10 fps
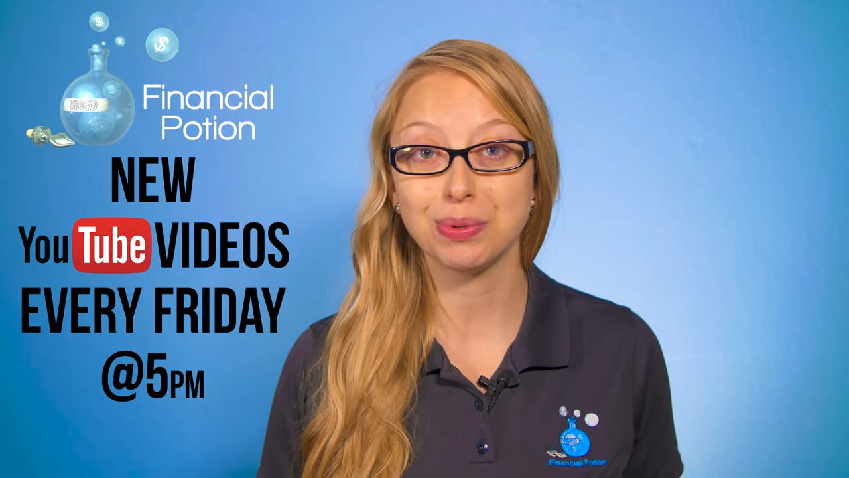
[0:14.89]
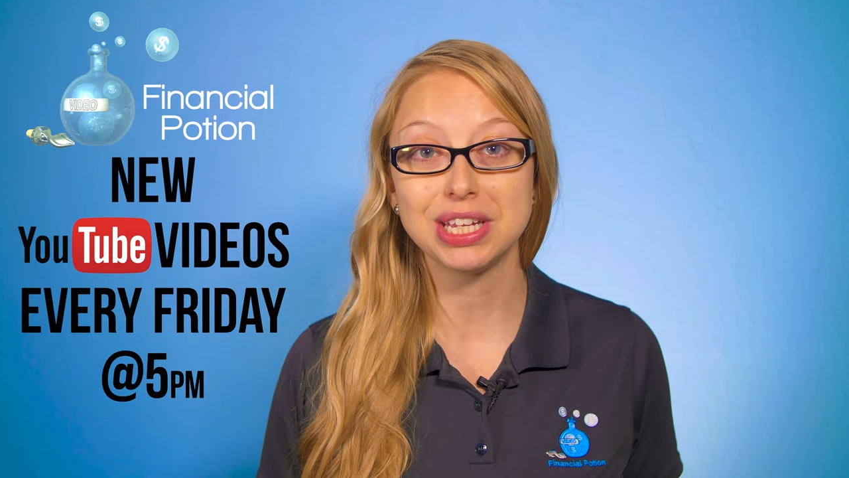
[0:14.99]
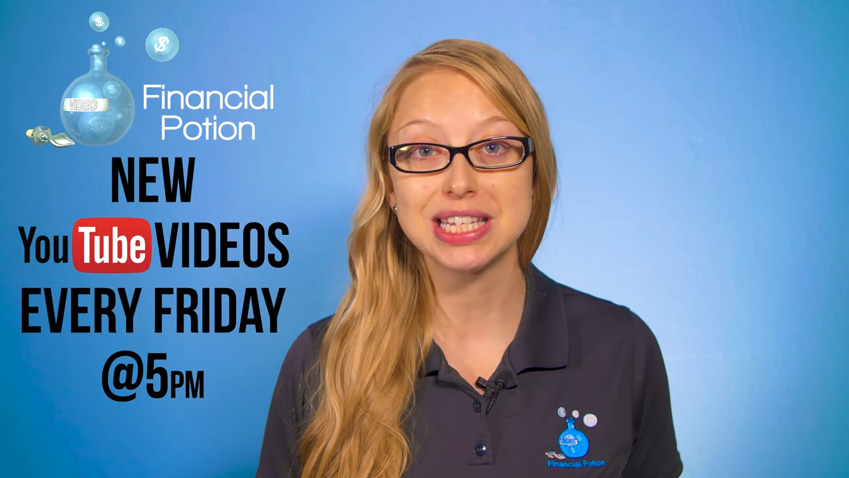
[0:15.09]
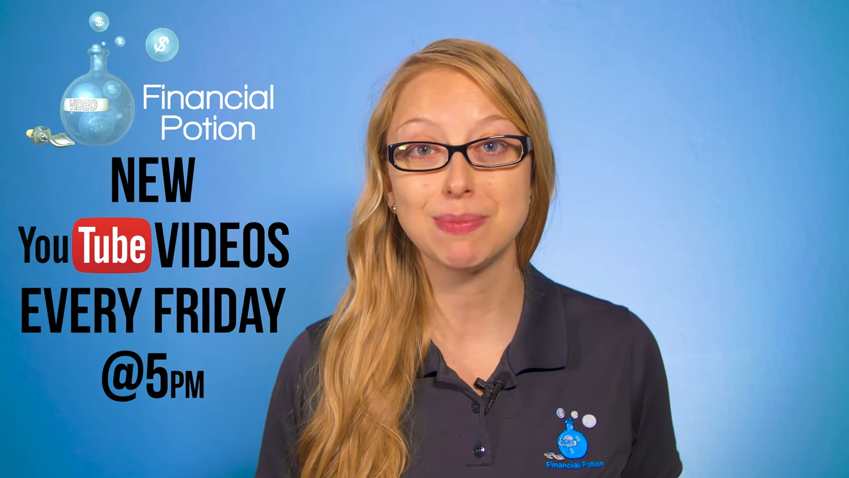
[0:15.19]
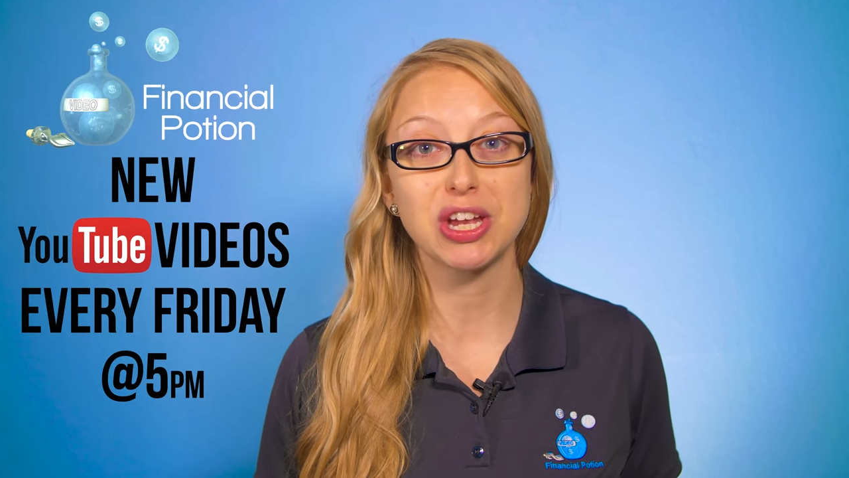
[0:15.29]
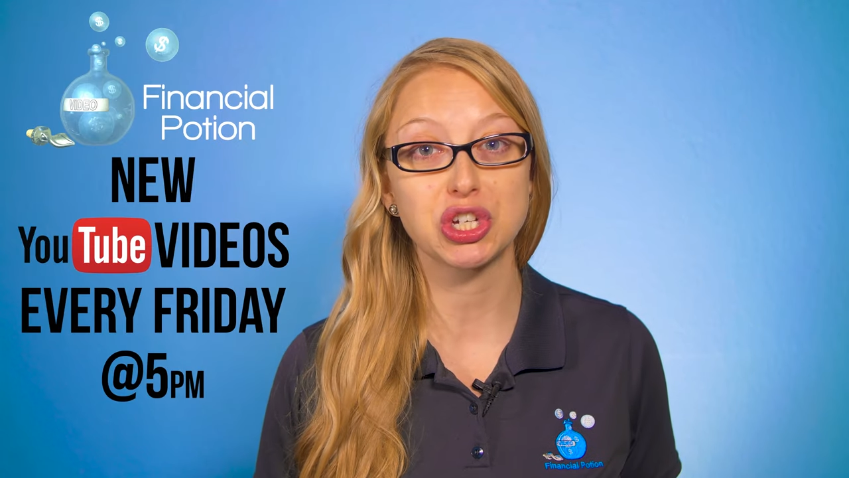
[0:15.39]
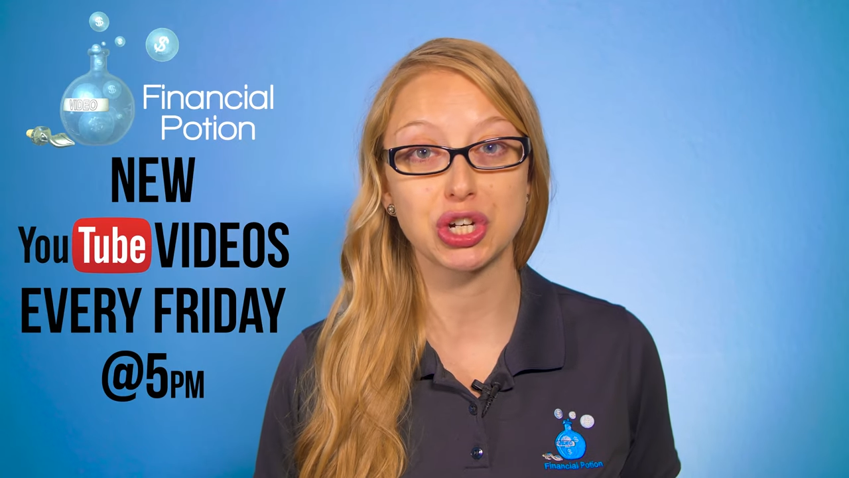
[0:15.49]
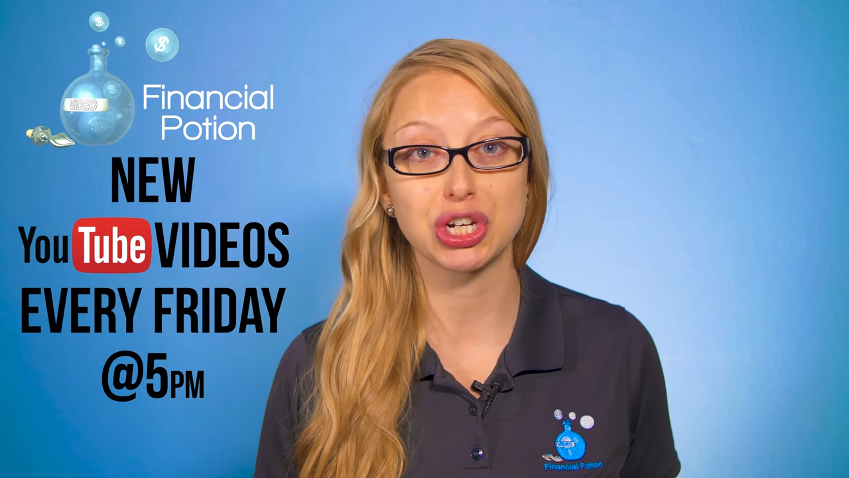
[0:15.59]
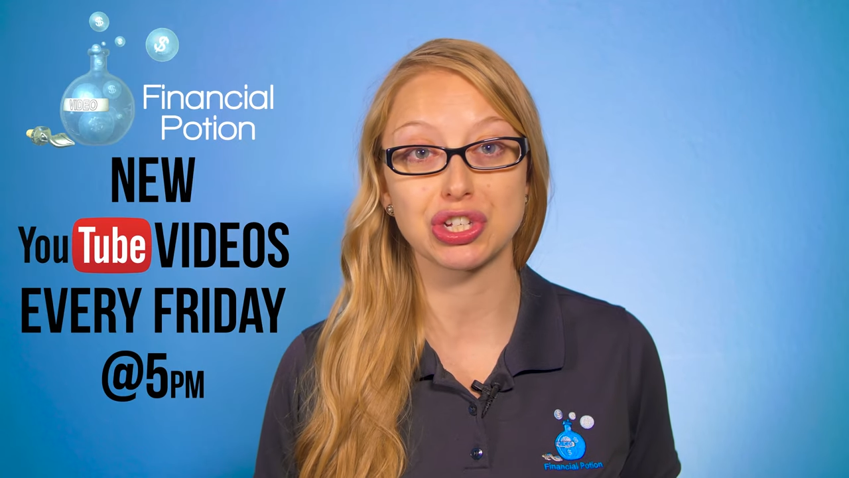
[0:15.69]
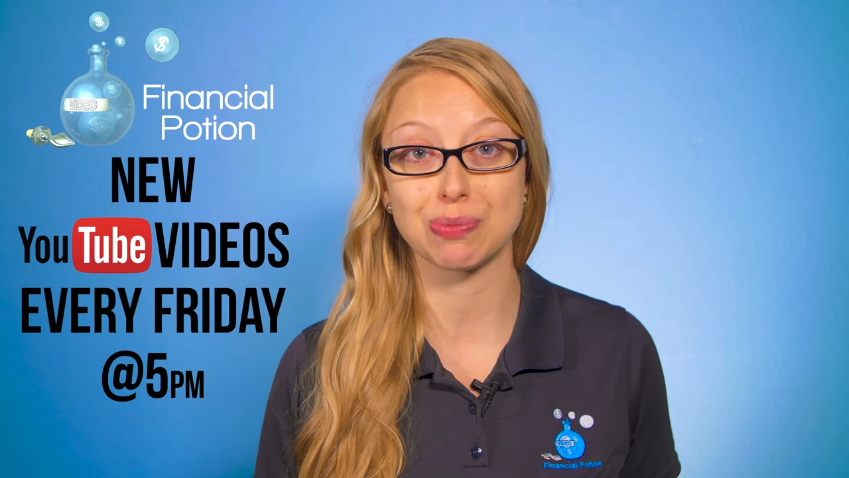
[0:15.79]
please make
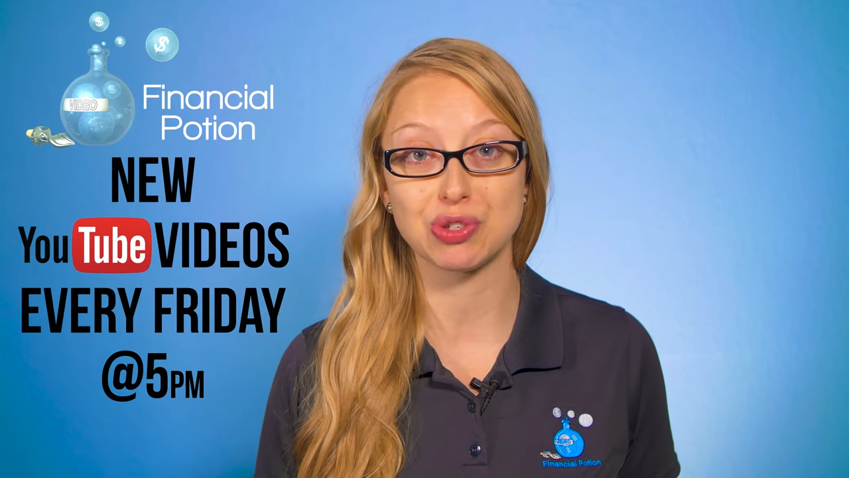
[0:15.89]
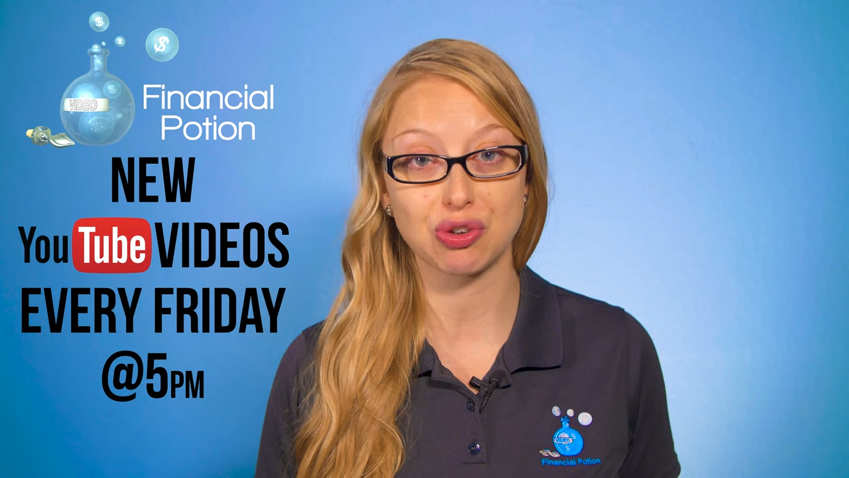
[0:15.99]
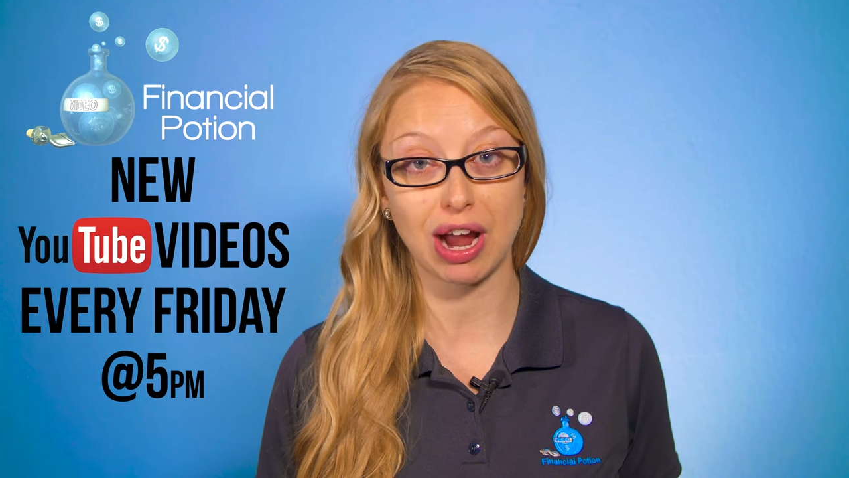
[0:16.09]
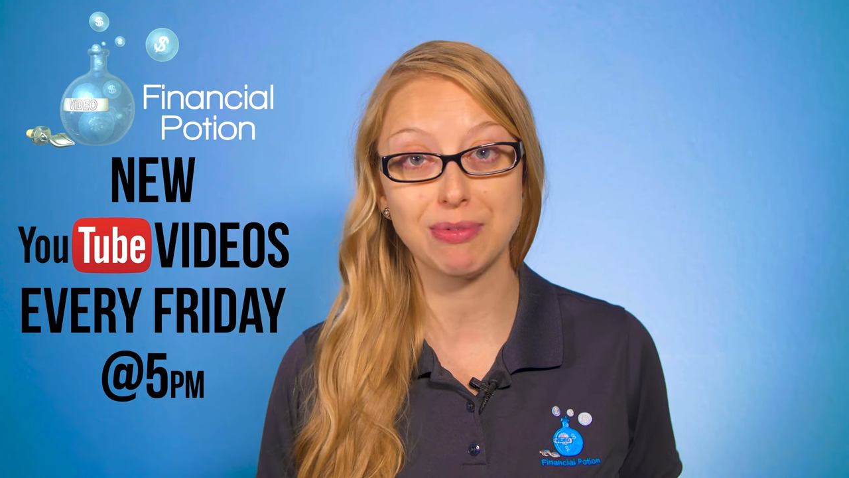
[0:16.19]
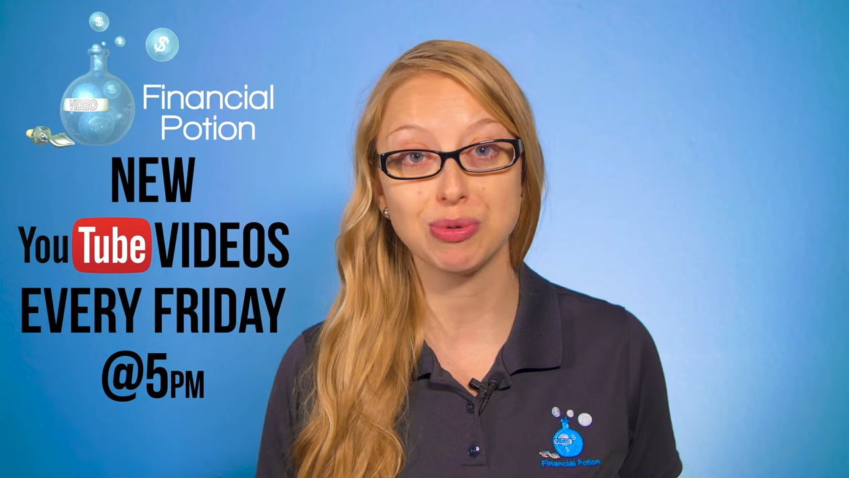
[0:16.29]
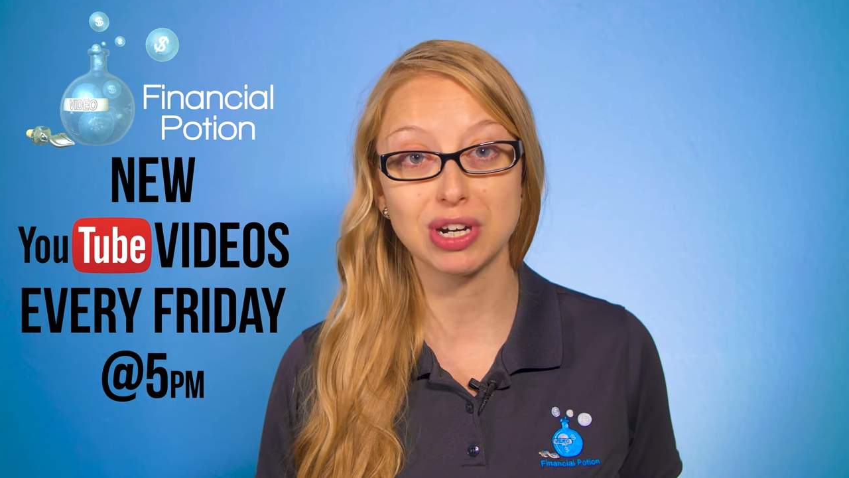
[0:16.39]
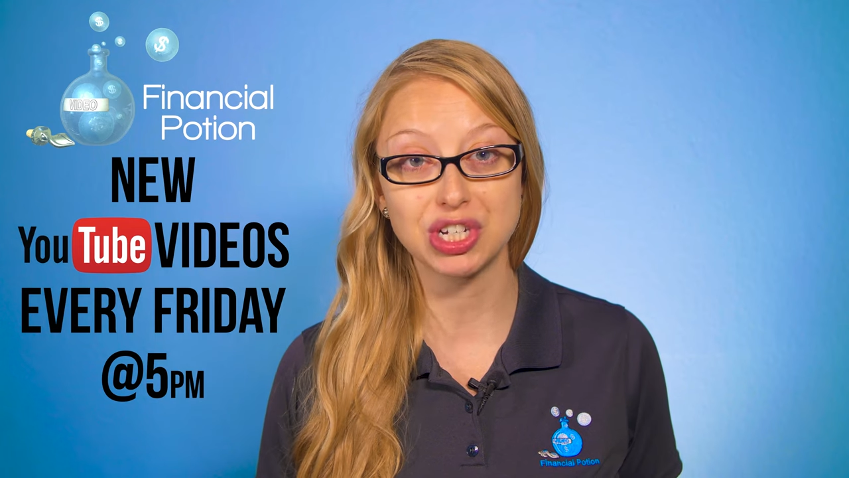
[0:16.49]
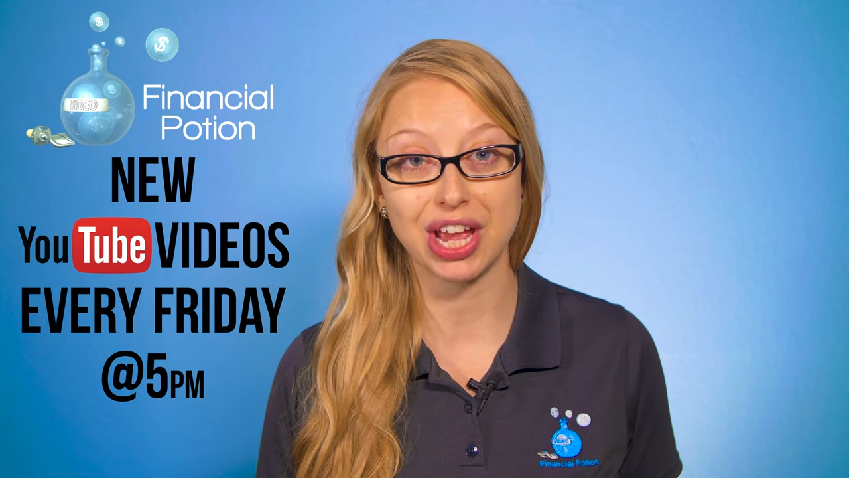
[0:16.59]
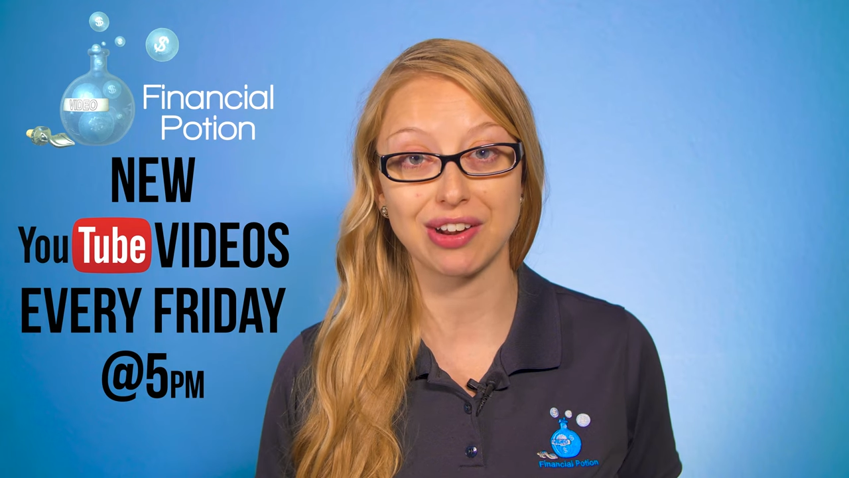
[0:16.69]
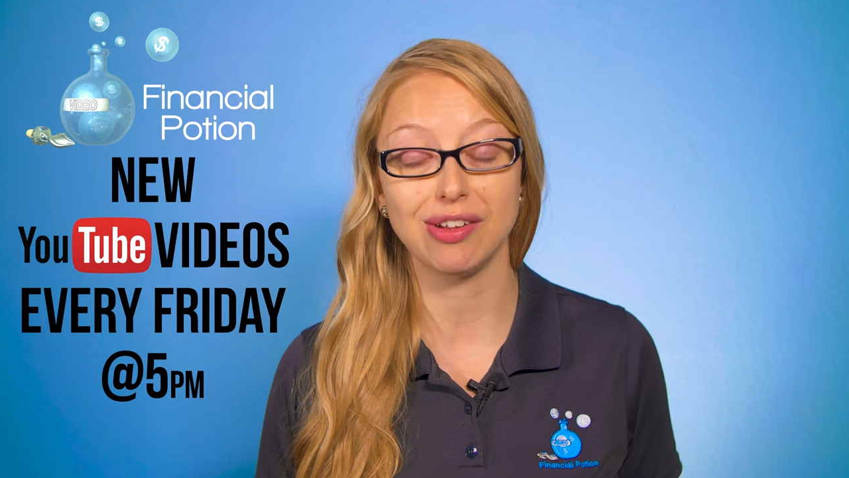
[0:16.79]
sure you're subscribed to our
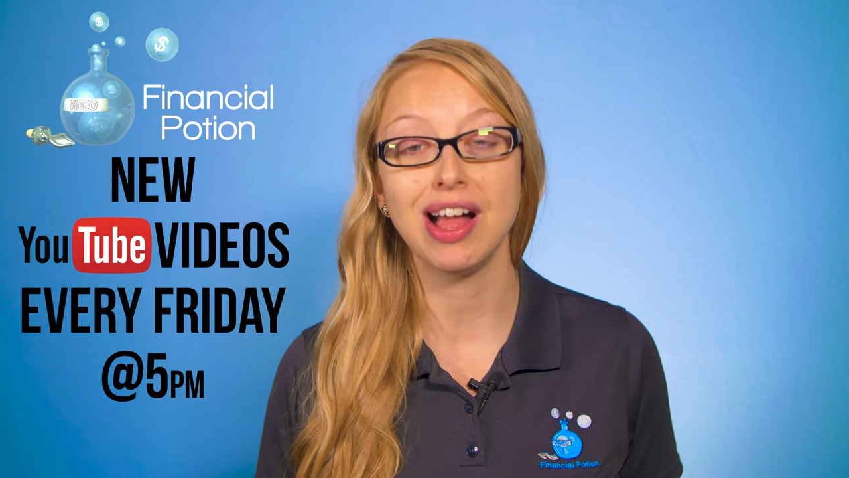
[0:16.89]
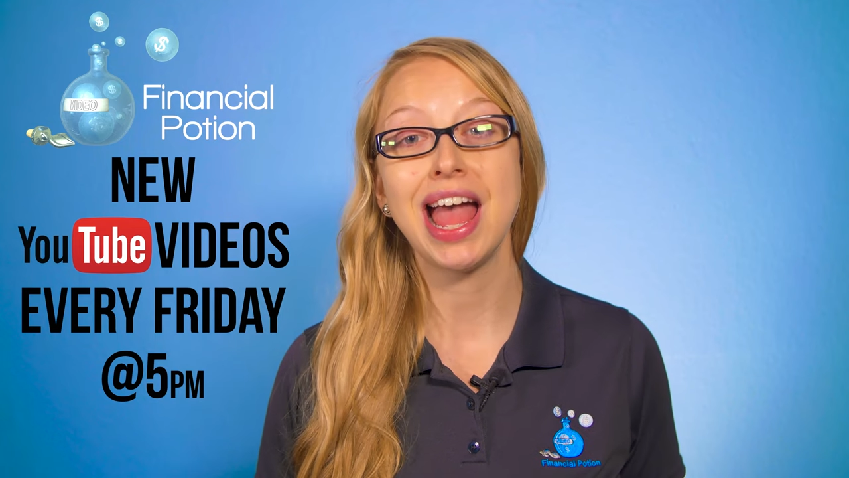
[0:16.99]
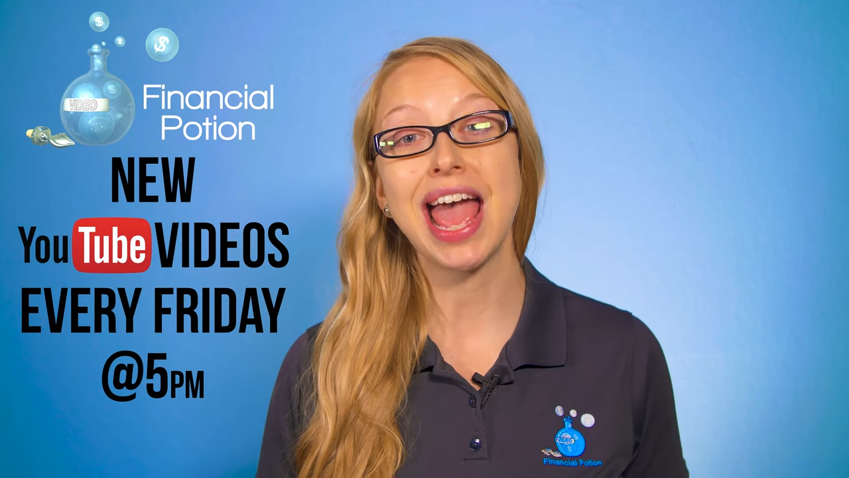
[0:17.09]
channel